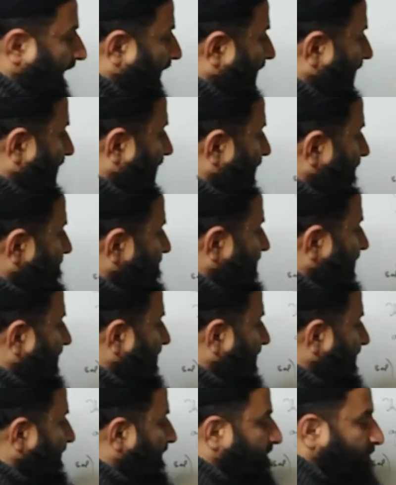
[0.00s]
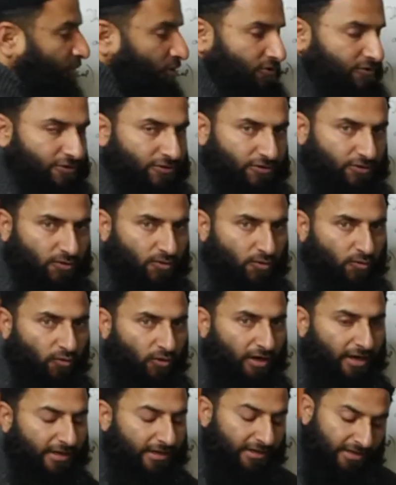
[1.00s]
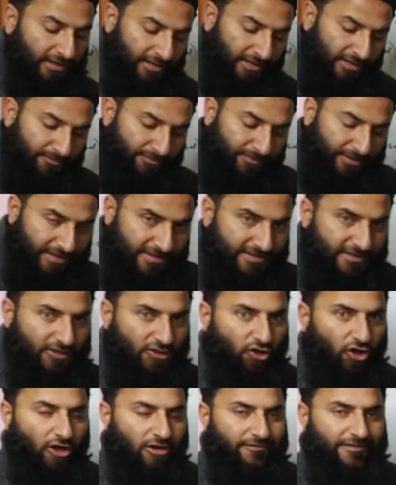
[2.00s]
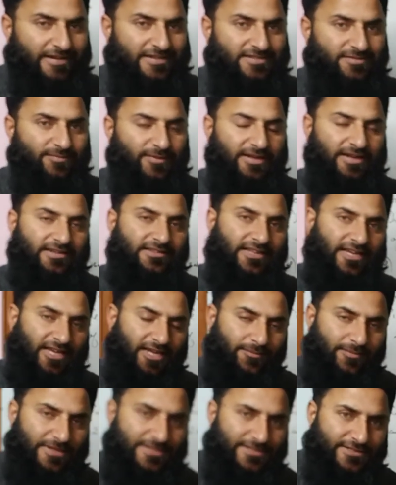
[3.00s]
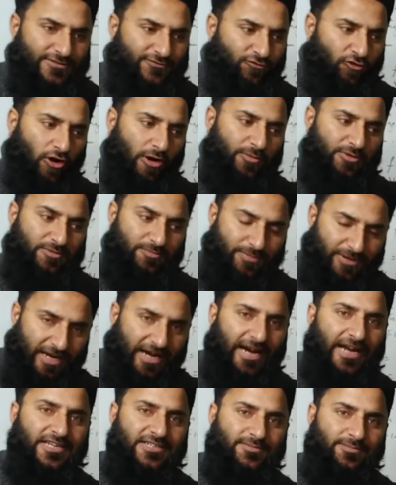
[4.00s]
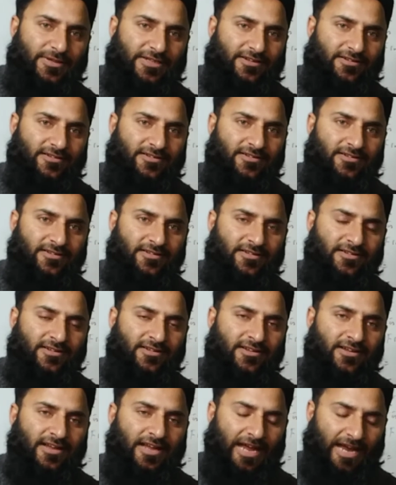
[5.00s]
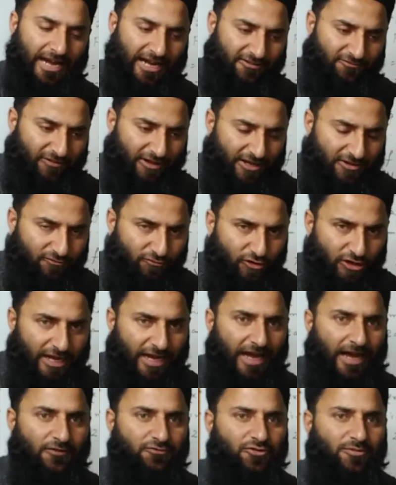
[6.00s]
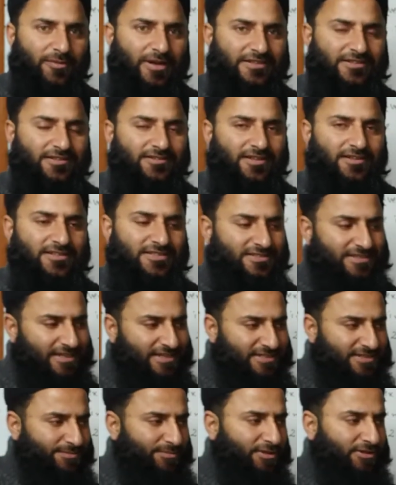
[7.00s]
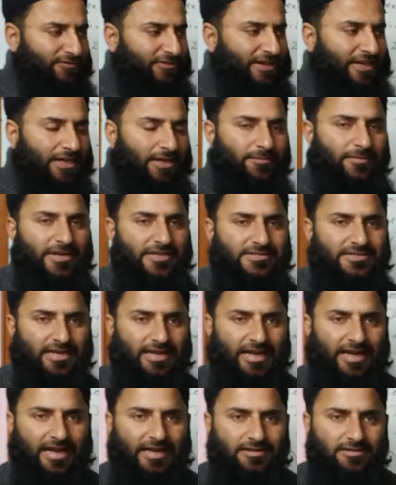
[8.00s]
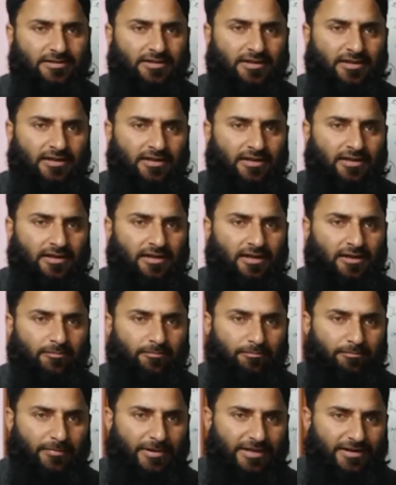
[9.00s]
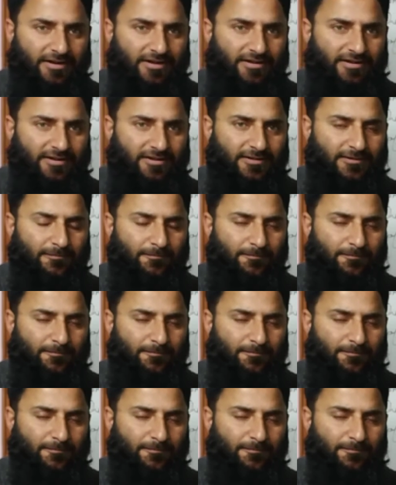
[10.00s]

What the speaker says: I have taken it positive. Why? Because in convex mirror the image is formed behind the mirror. And when we have to measure the distance between image and mirror,